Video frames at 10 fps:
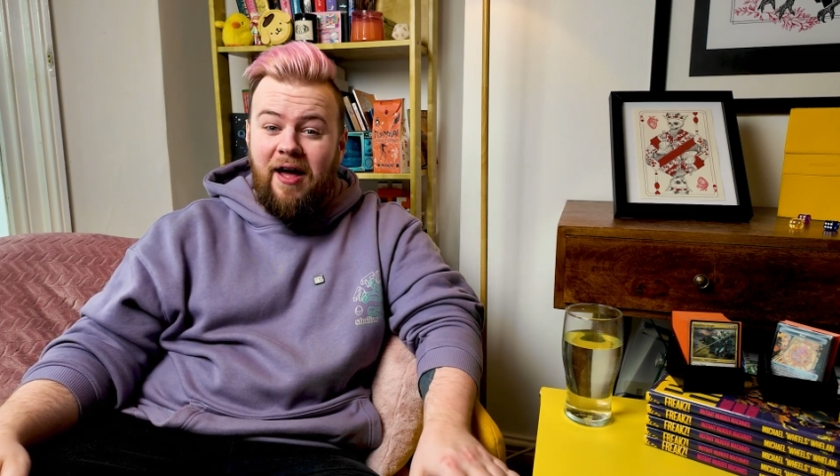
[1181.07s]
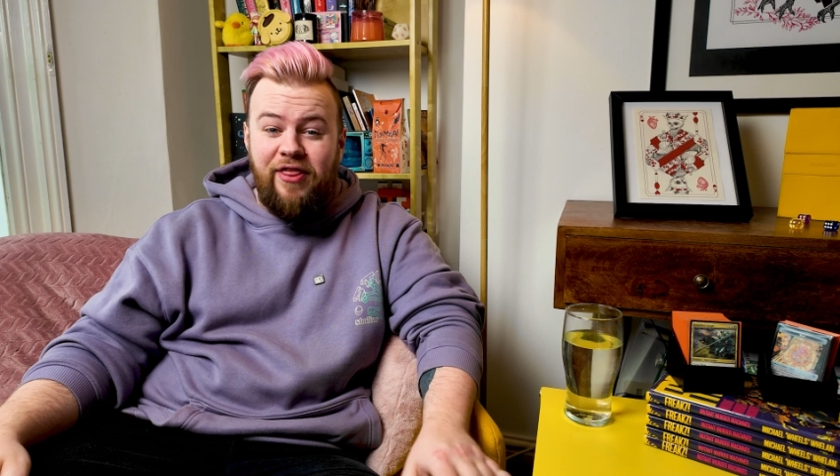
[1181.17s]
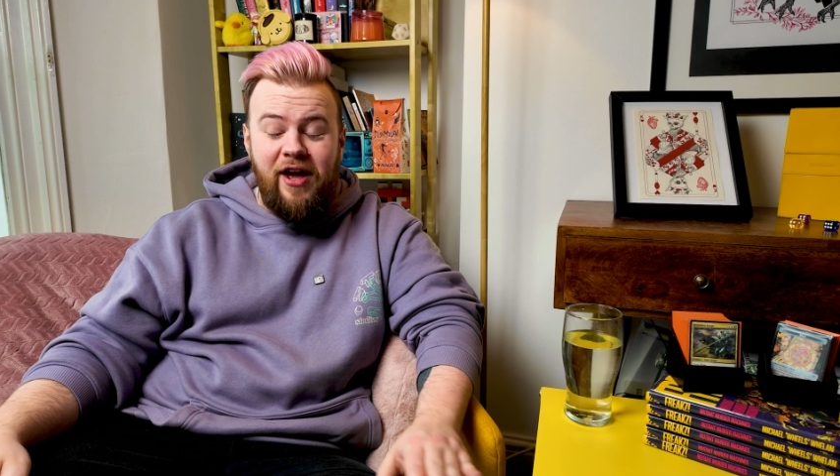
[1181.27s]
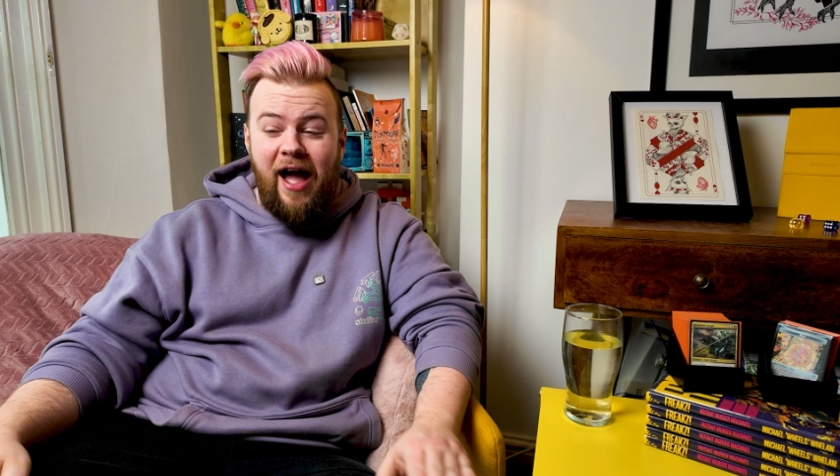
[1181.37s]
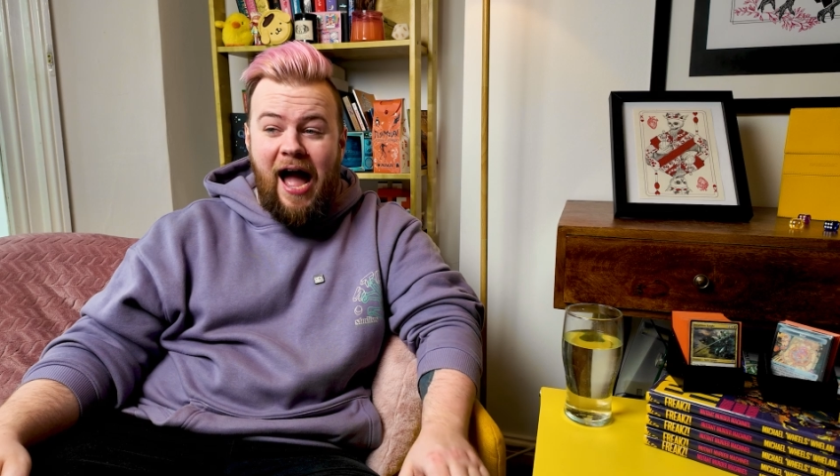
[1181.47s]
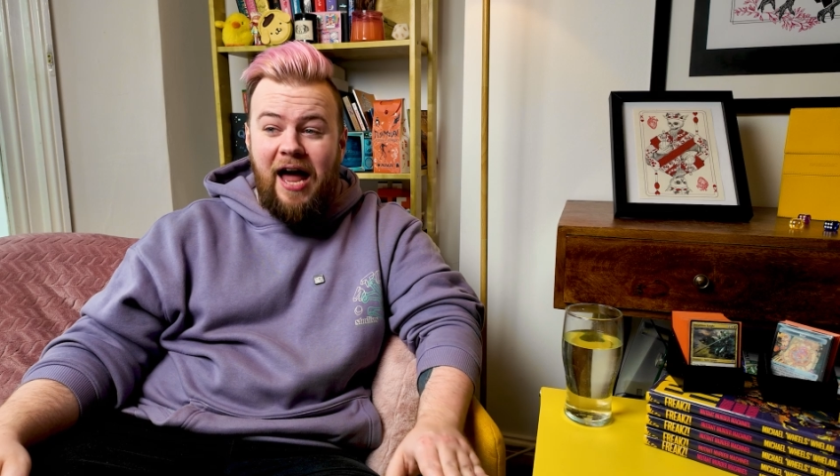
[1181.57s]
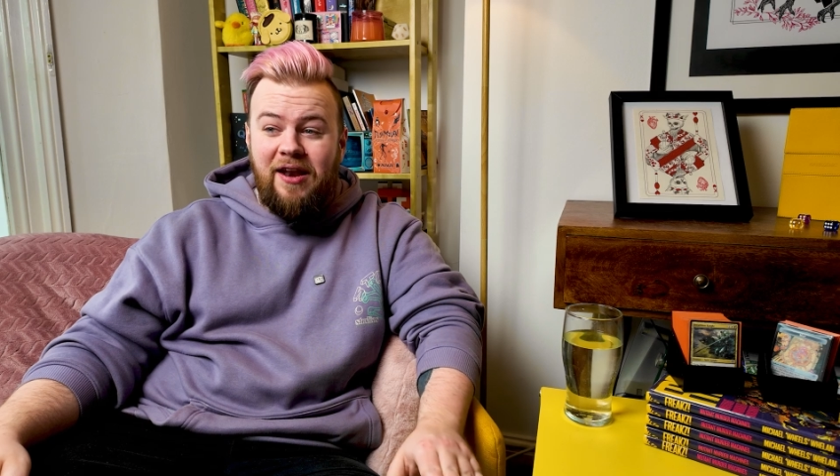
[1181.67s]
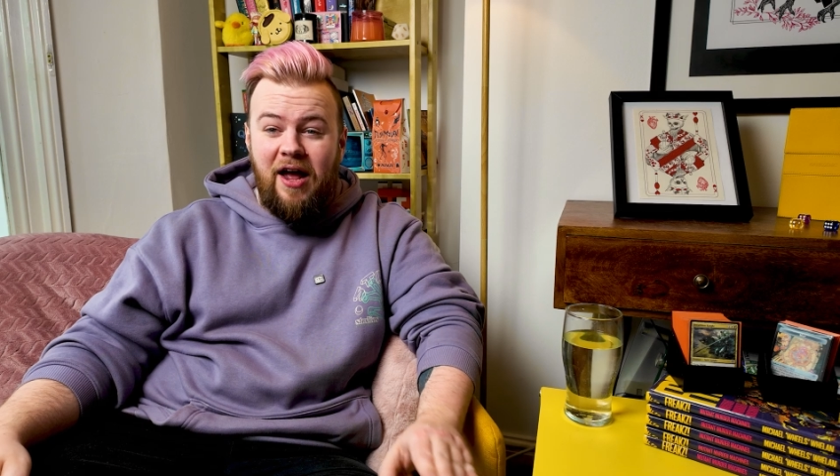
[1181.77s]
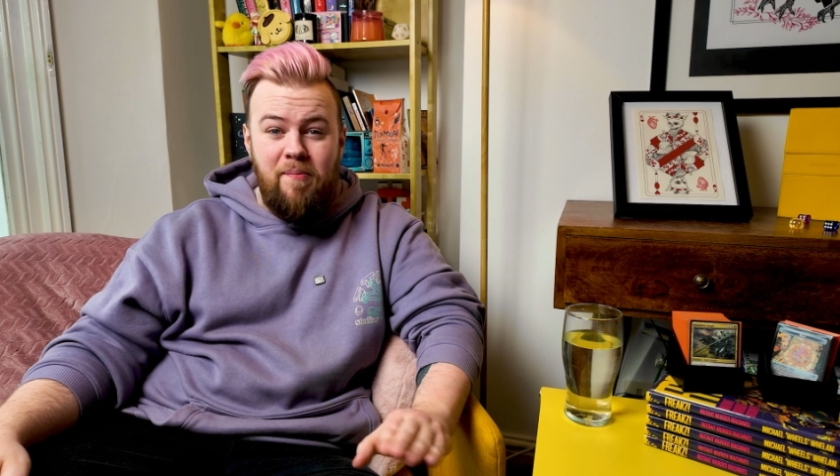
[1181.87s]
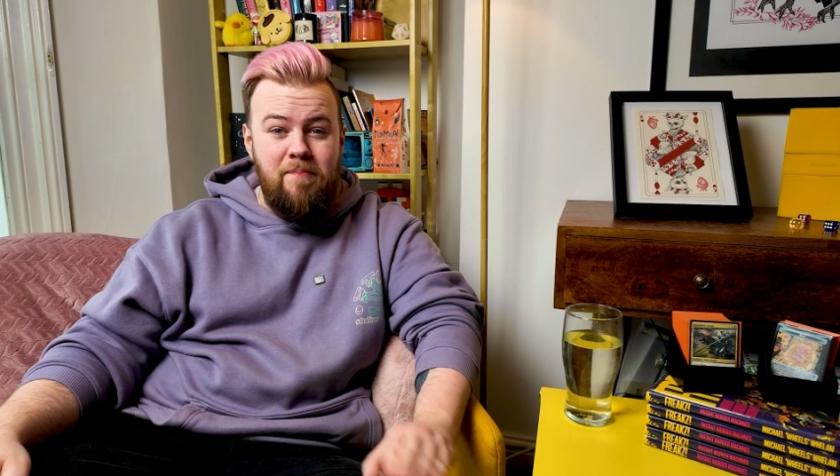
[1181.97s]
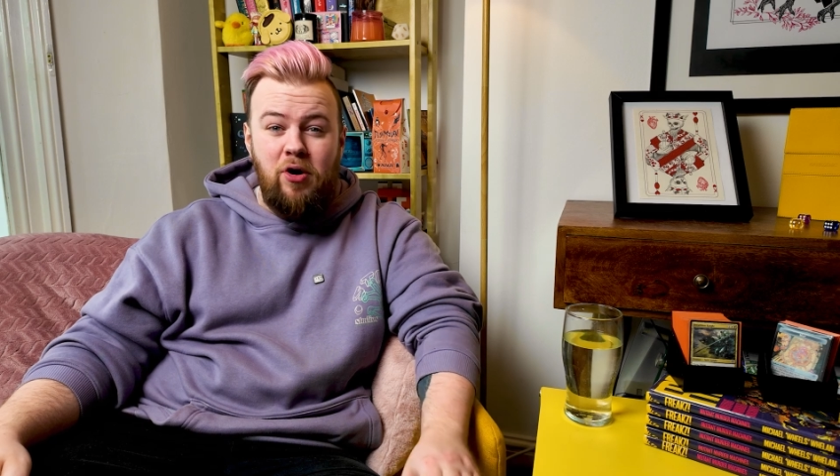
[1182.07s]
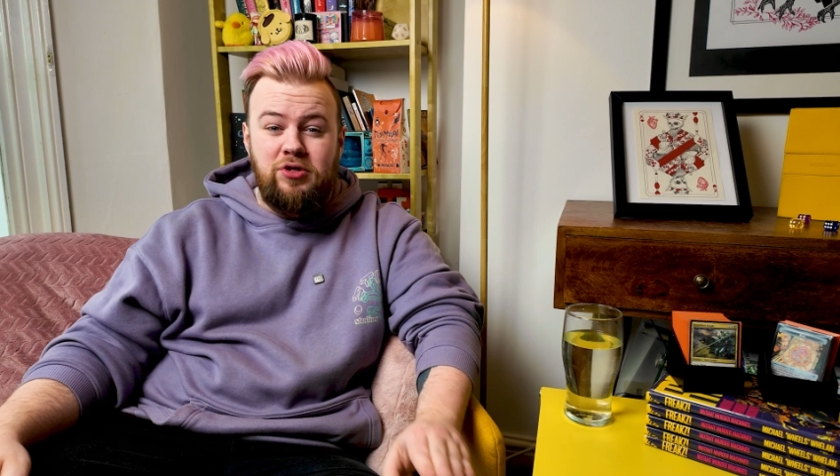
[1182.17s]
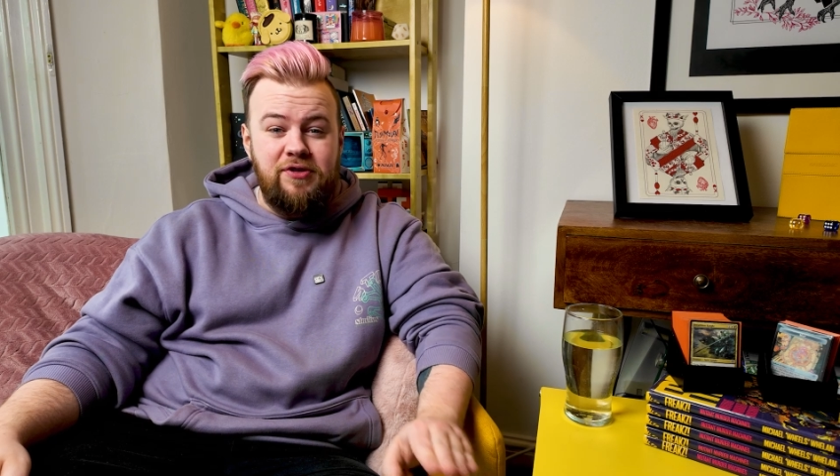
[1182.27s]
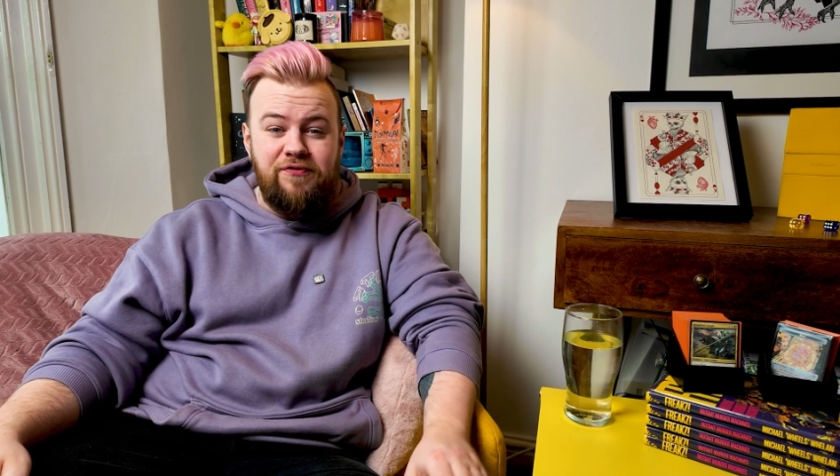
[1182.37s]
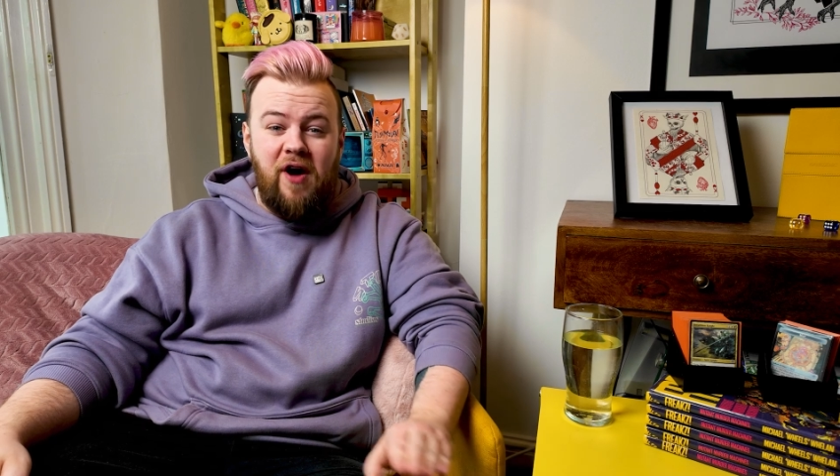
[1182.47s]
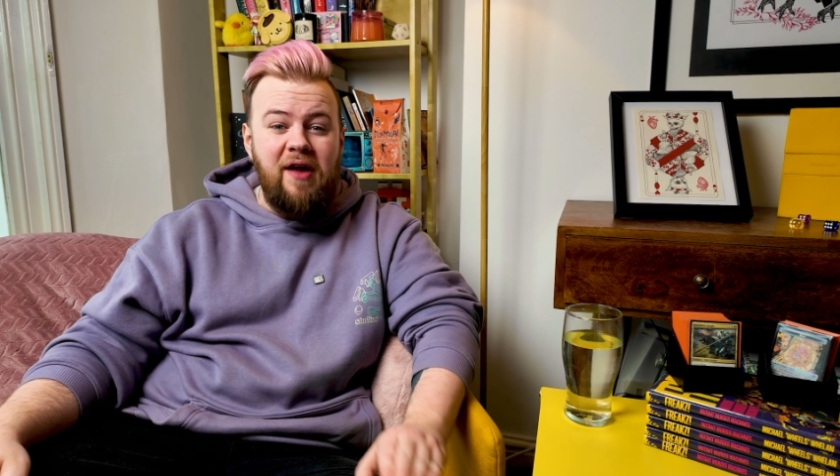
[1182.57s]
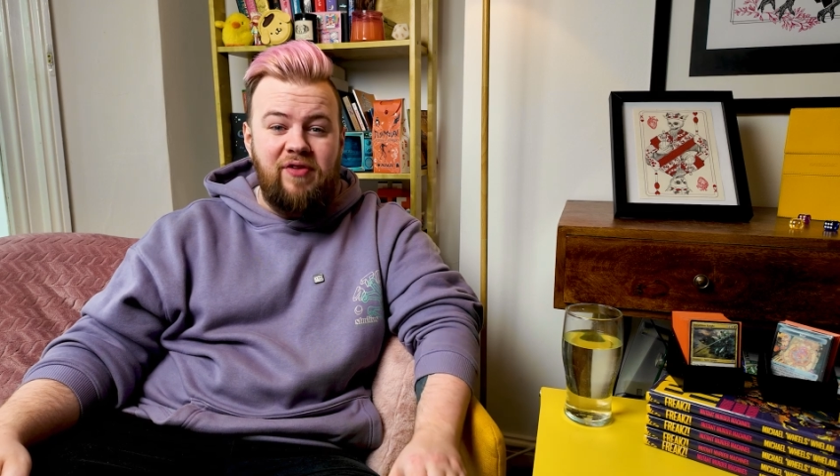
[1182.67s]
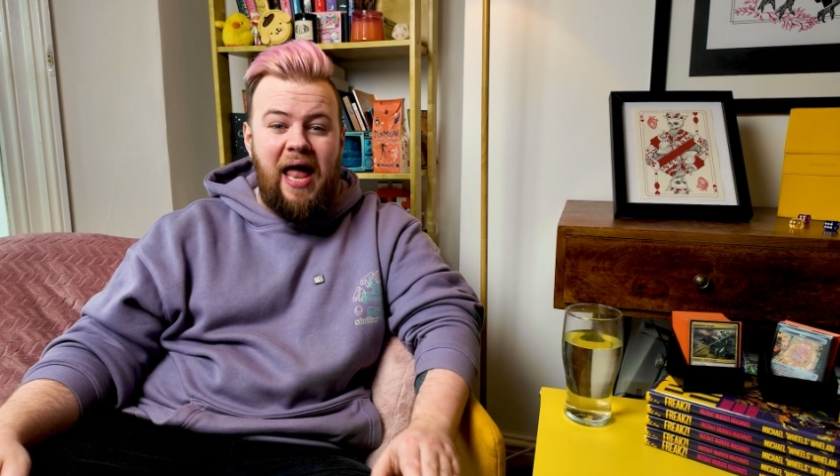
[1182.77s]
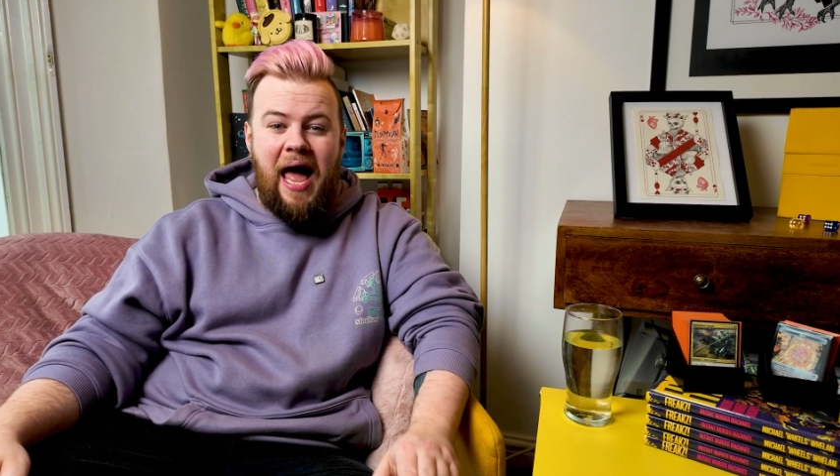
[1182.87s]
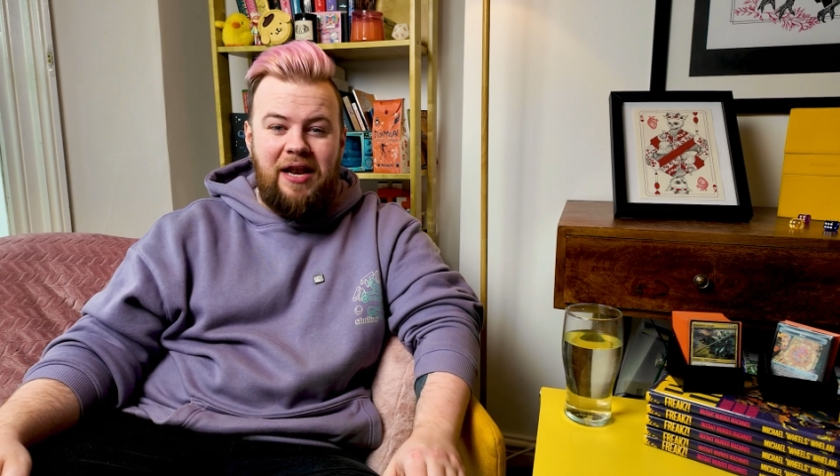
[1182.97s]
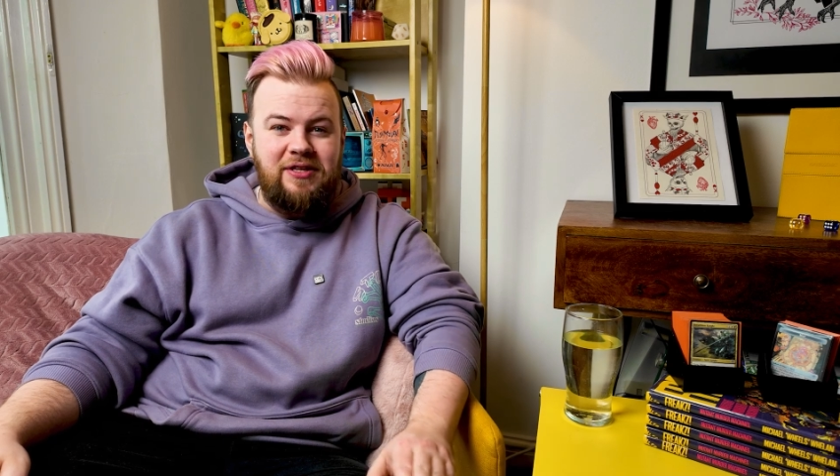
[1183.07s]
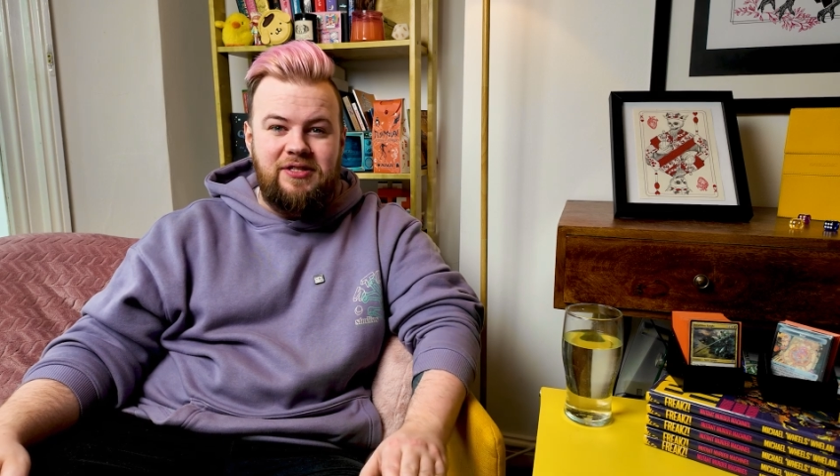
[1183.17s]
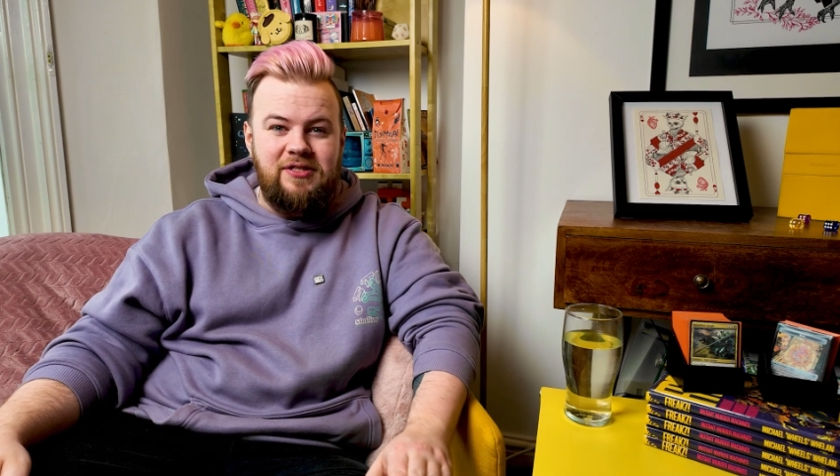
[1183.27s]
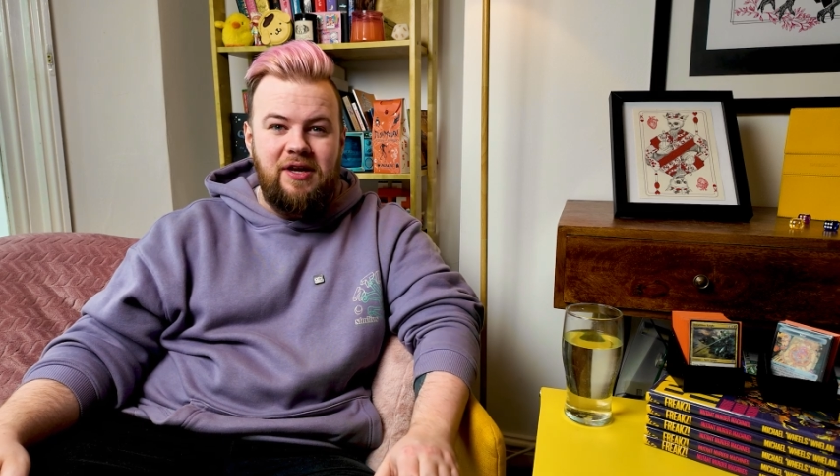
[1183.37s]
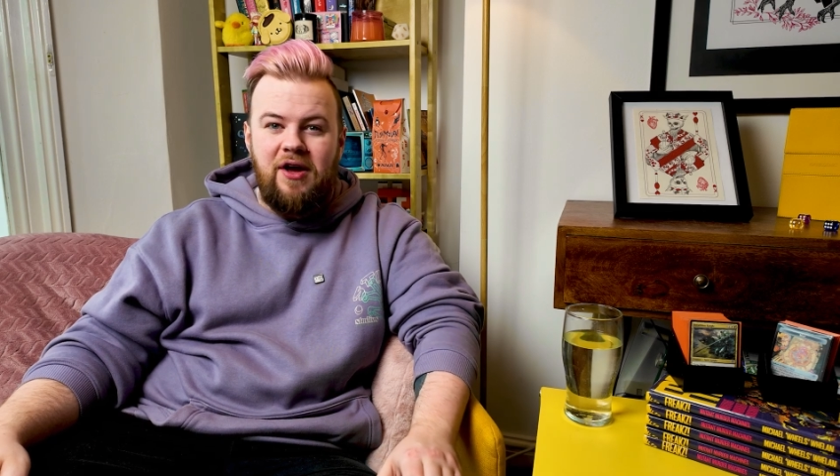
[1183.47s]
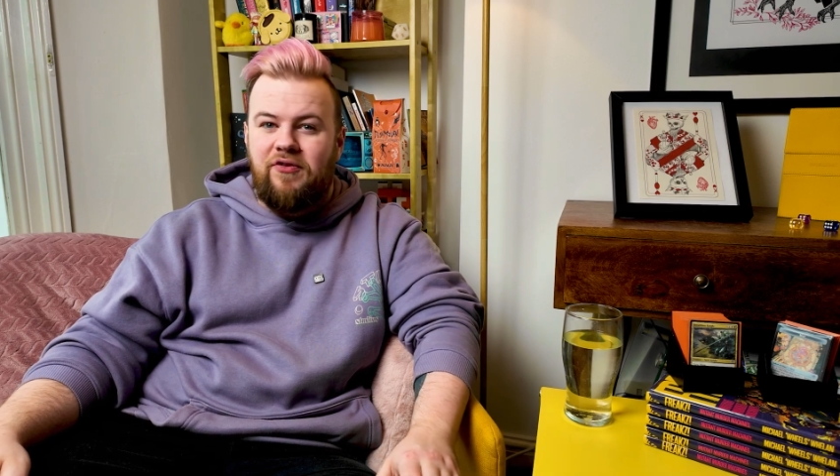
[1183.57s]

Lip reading: I think I had at most 5 lands